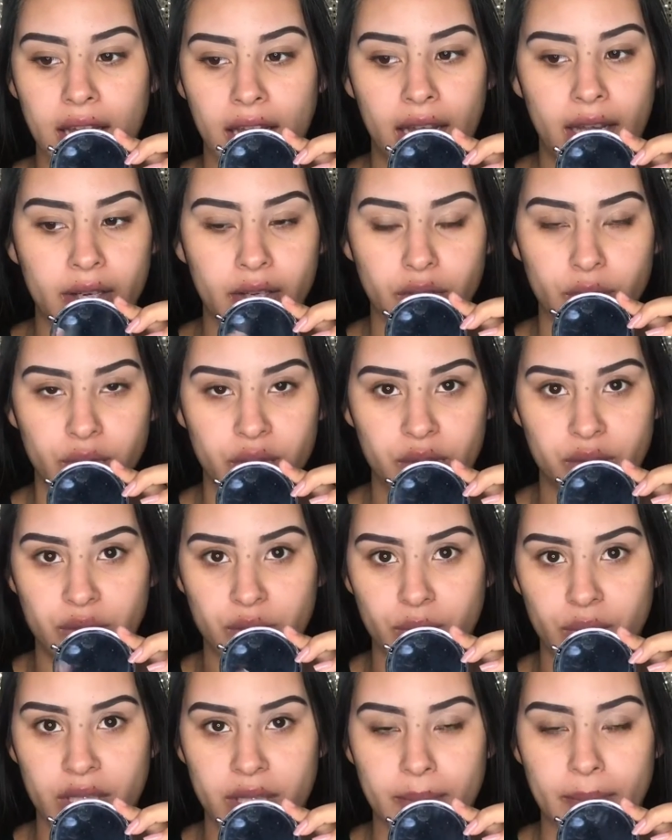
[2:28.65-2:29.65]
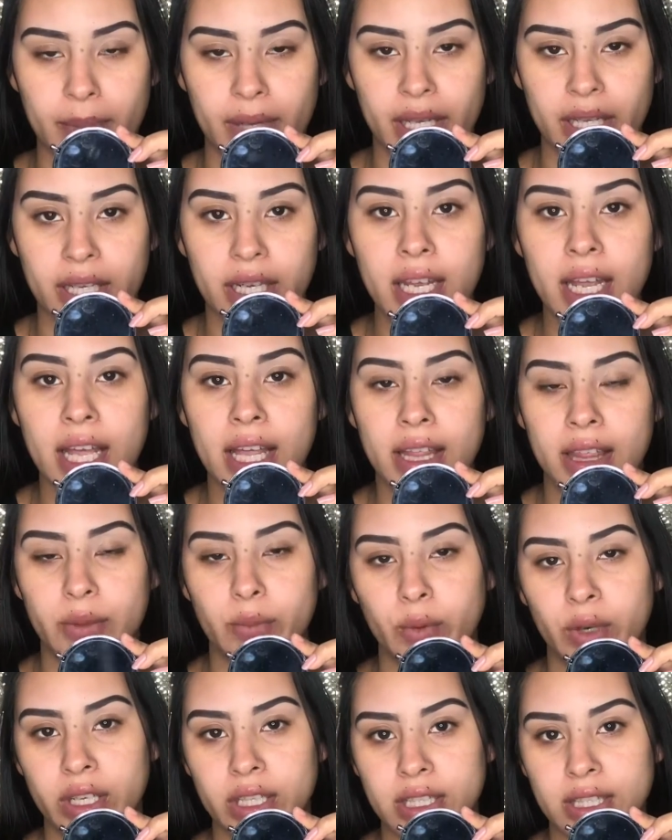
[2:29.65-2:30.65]
I don't know which one's which, but
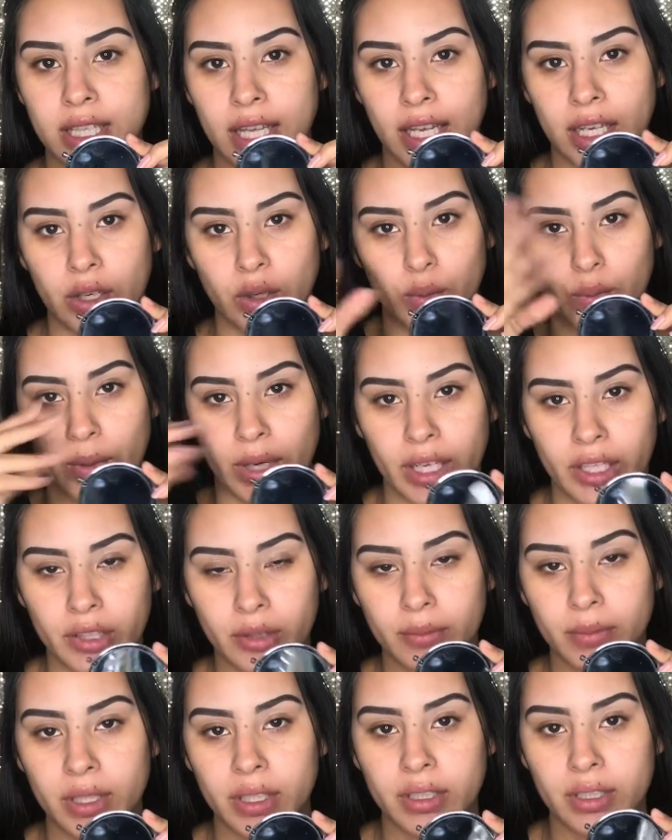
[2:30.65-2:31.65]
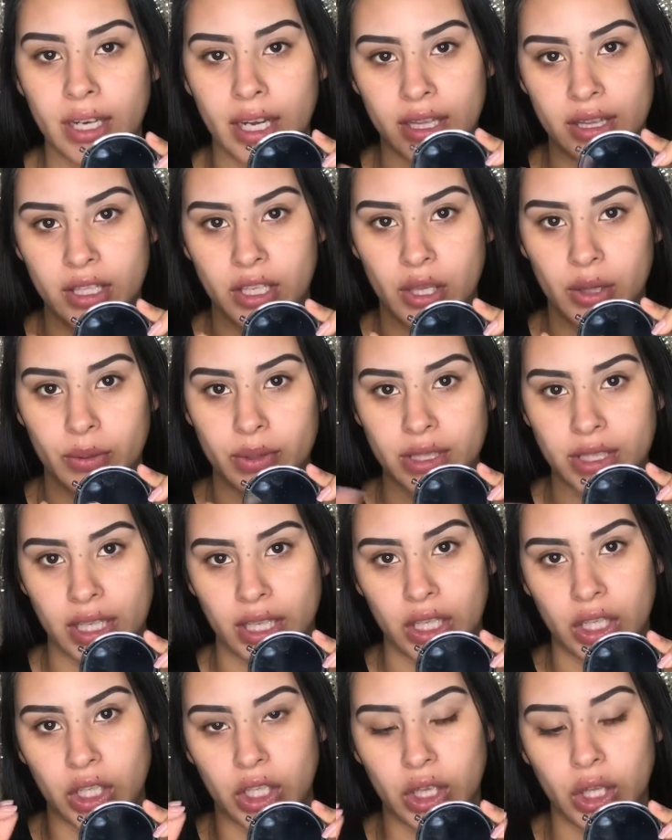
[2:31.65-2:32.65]
one's like a regular mirror and the other one's
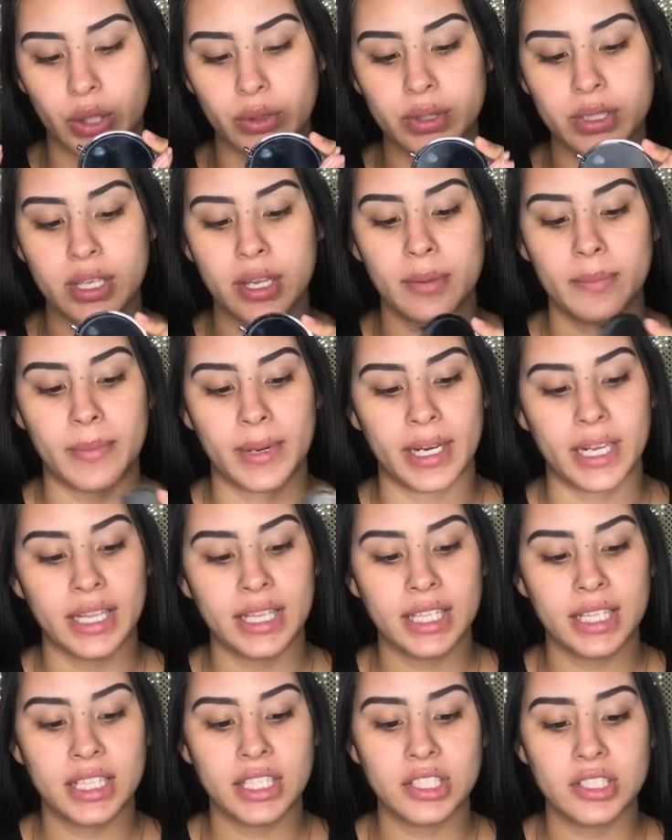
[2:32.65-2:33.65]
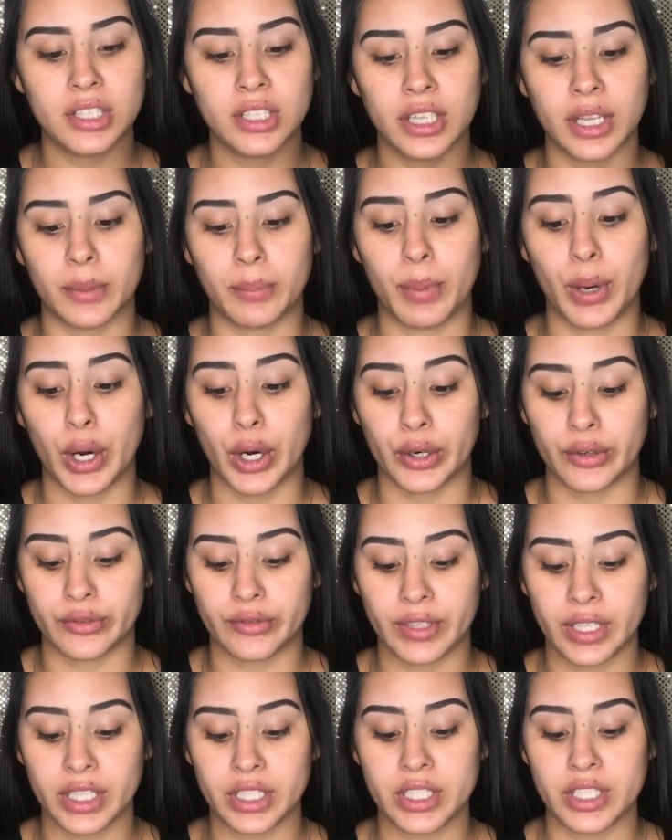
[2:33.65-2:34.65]
like a close-up, and I think these are like
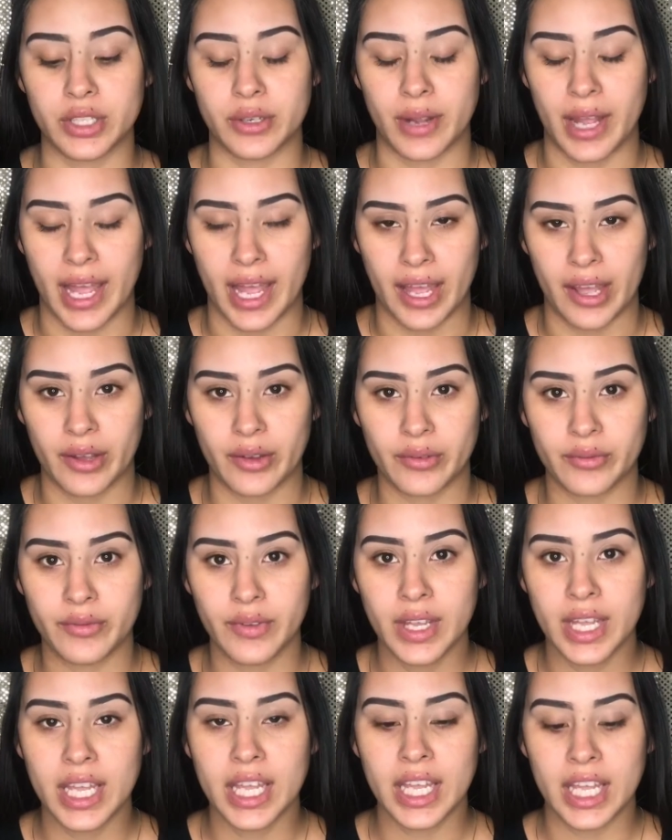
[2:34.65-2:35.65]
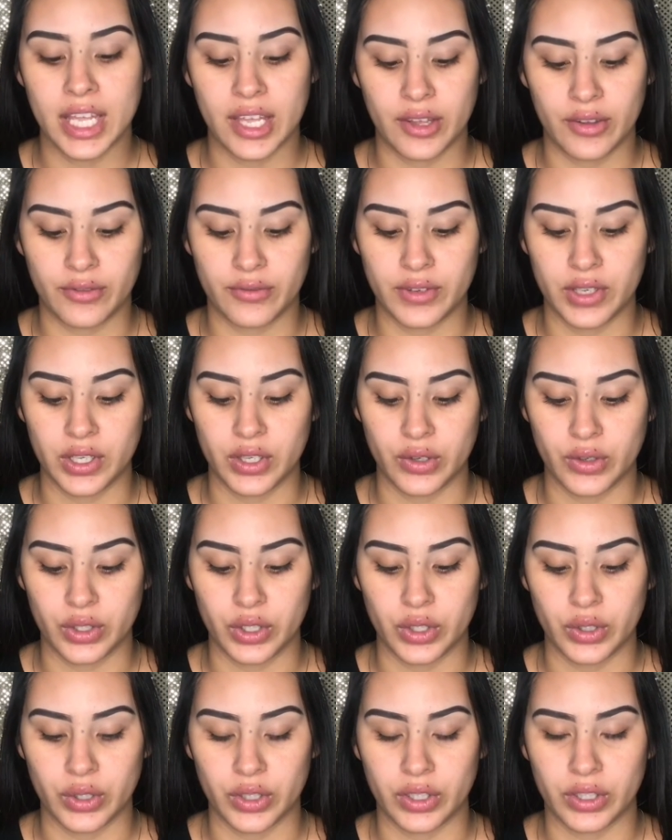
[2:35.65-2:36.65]
perfect to have if, you know,
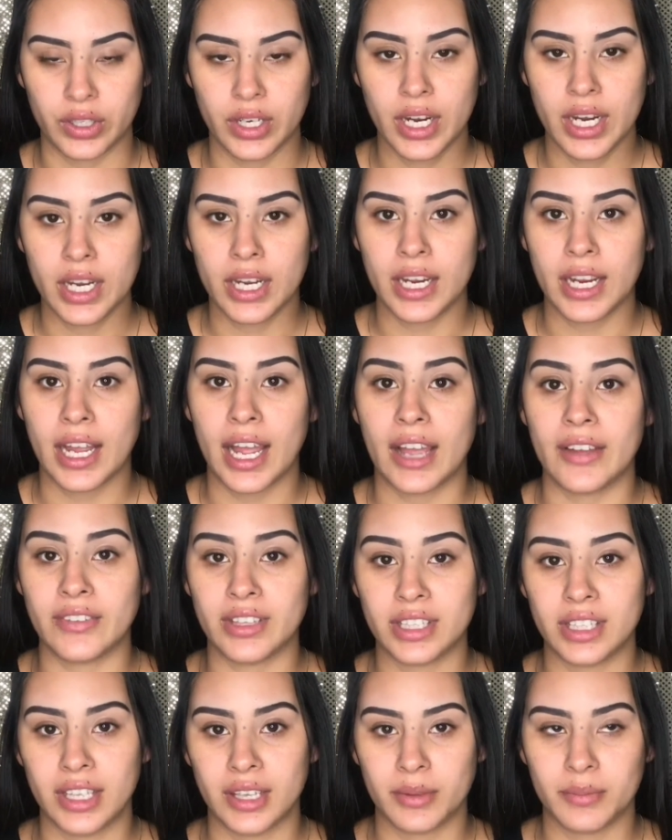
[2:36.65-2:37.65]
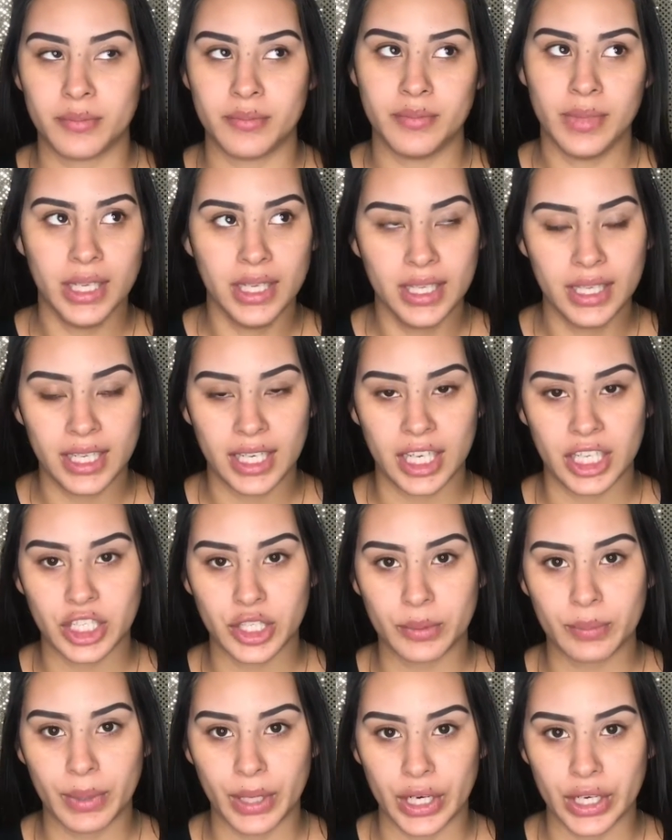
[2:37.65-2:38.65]
you're having them in
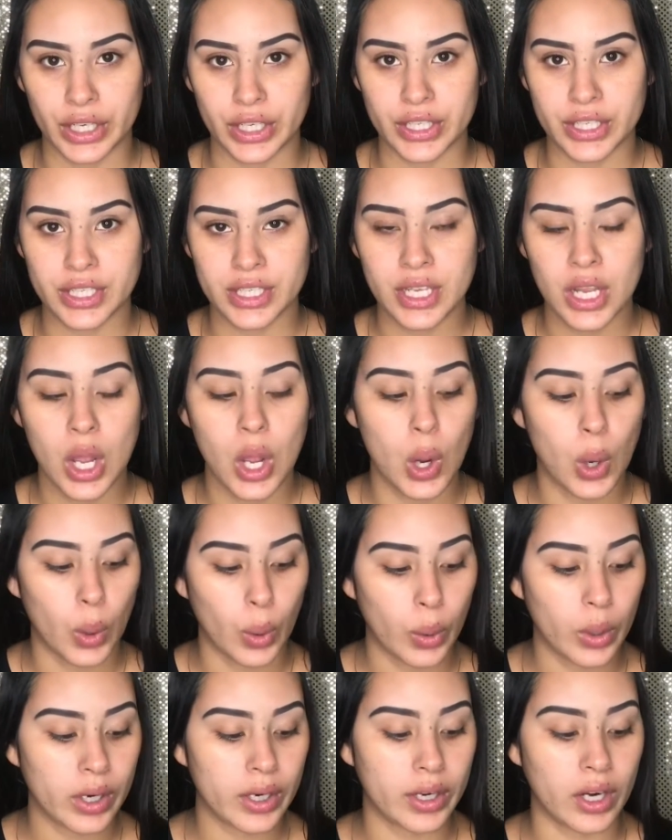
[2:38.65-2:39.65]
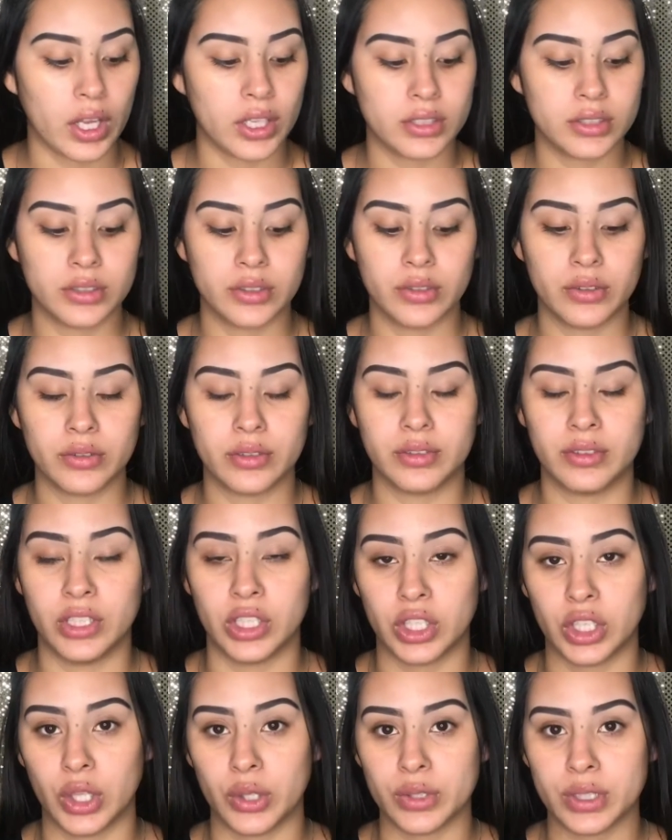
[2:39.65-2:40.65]
your purse, or also
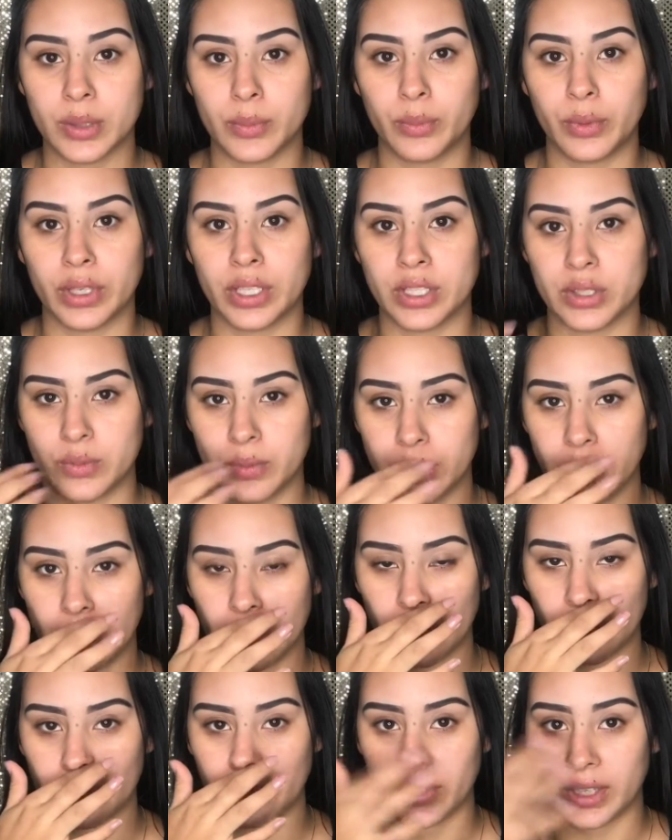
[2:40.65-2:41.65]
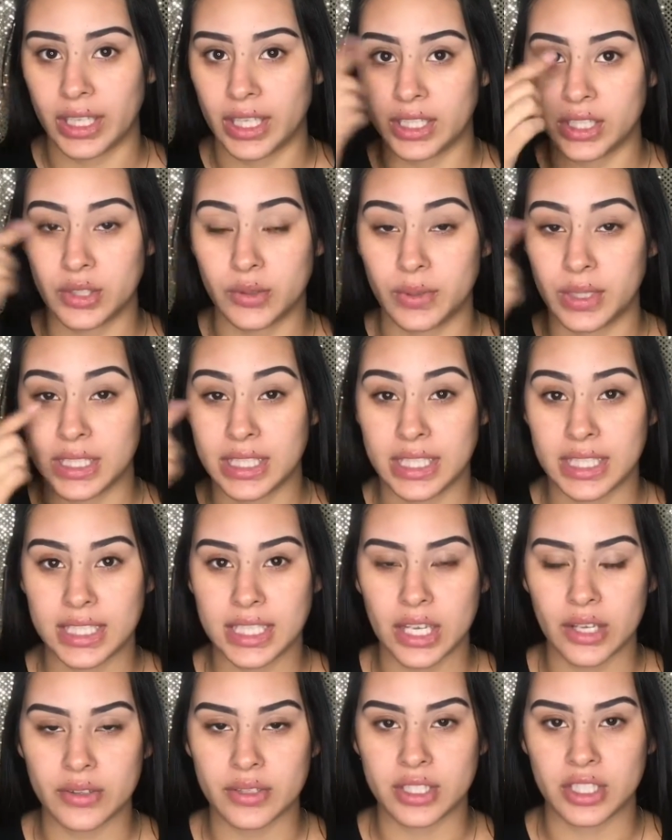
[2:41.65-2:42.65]
the close-up one is really good for like doing
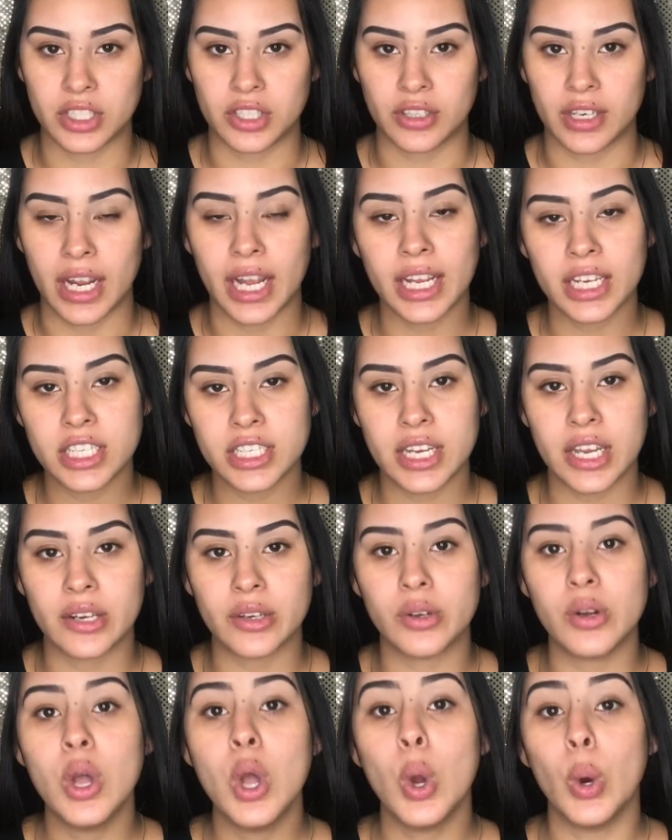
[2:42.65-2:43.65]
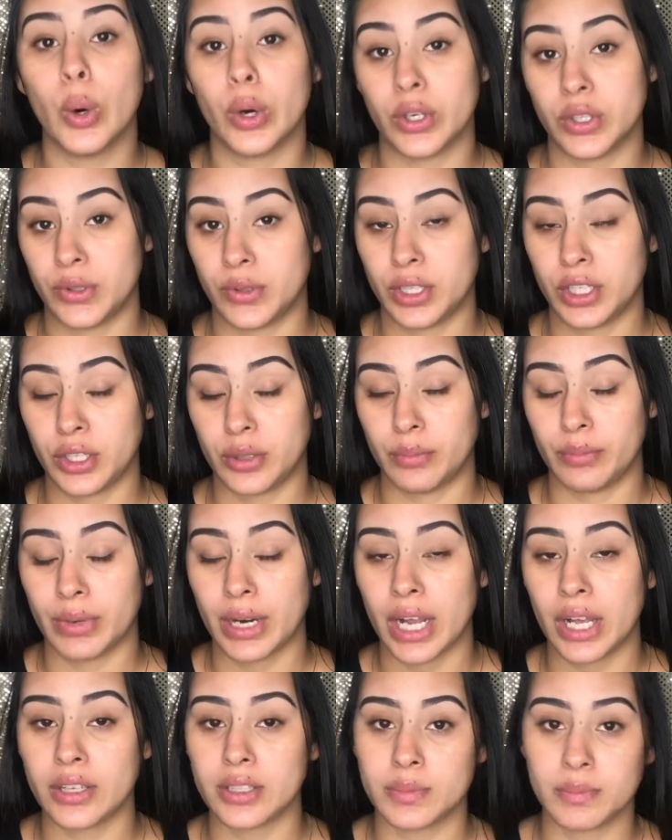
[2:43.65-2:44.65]
details in your eyeshadow or doing your
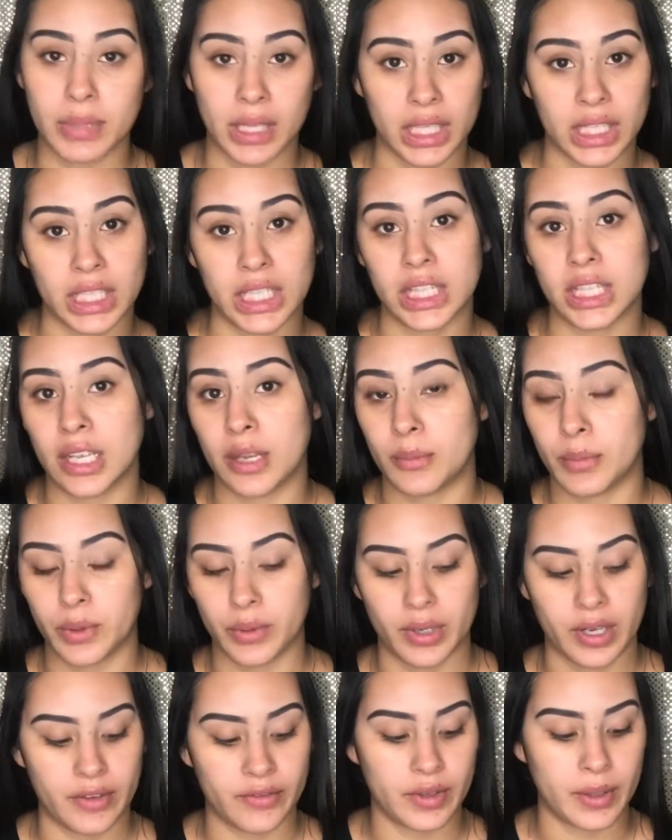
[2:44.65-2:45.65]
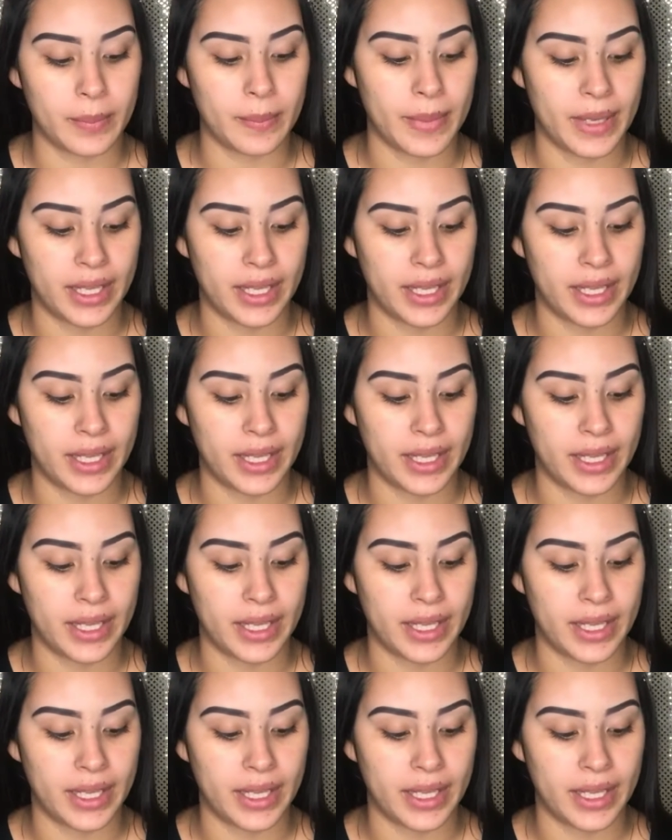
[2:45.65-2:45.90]
brows, plunking them or whatever.